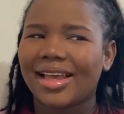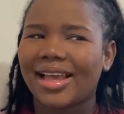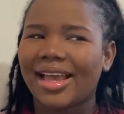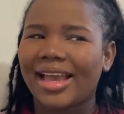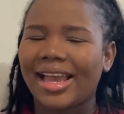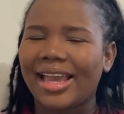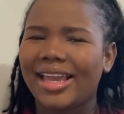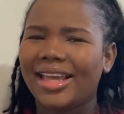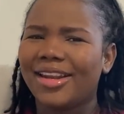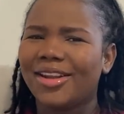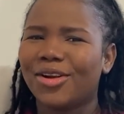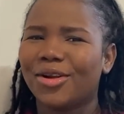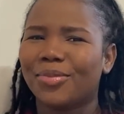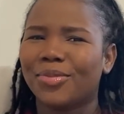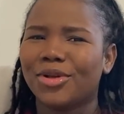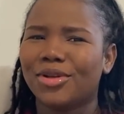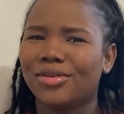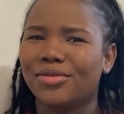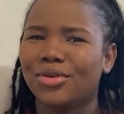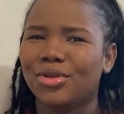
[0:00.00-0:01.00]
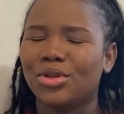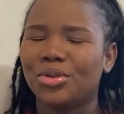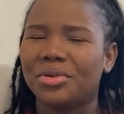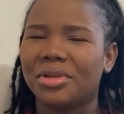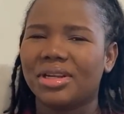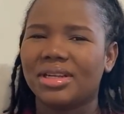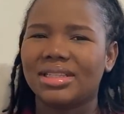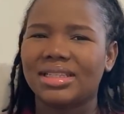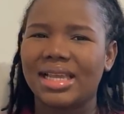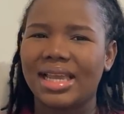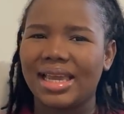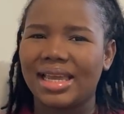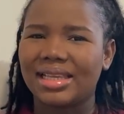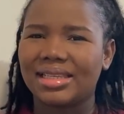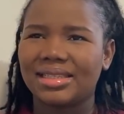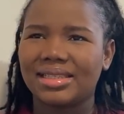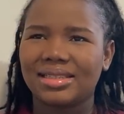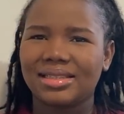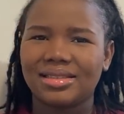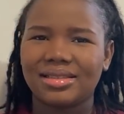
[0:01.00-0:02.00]
I ended up not even doing a
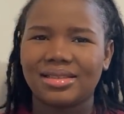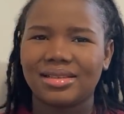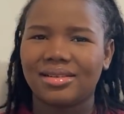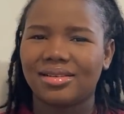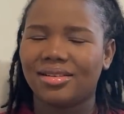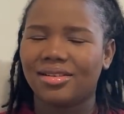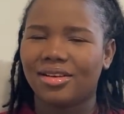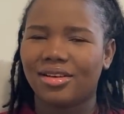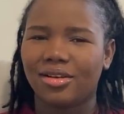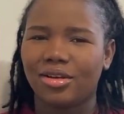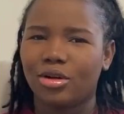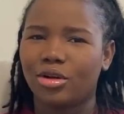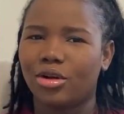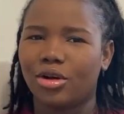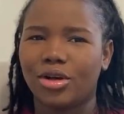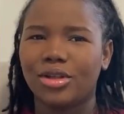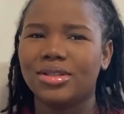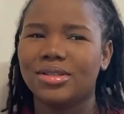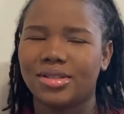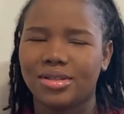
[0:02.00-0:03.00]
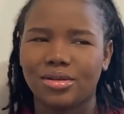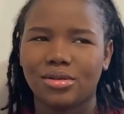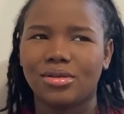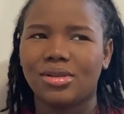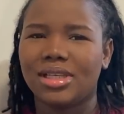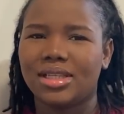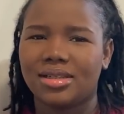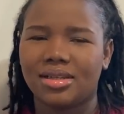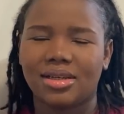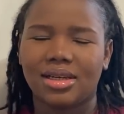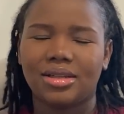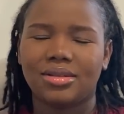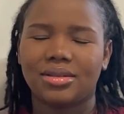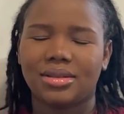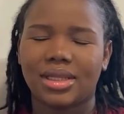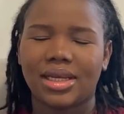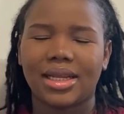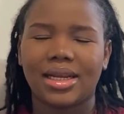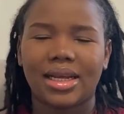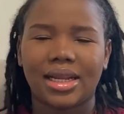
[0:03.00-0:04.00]
test until later down the
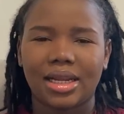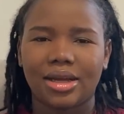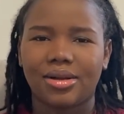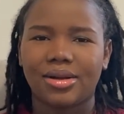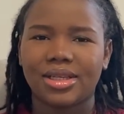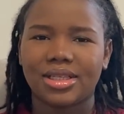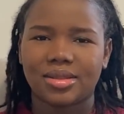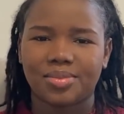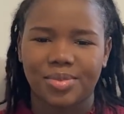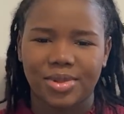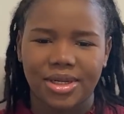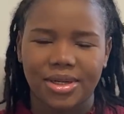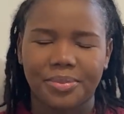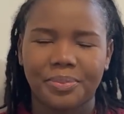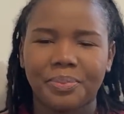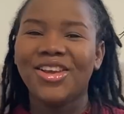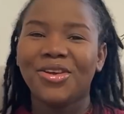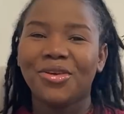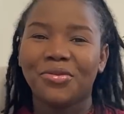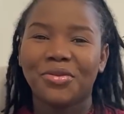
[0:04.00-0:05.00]
line, and I'll explain.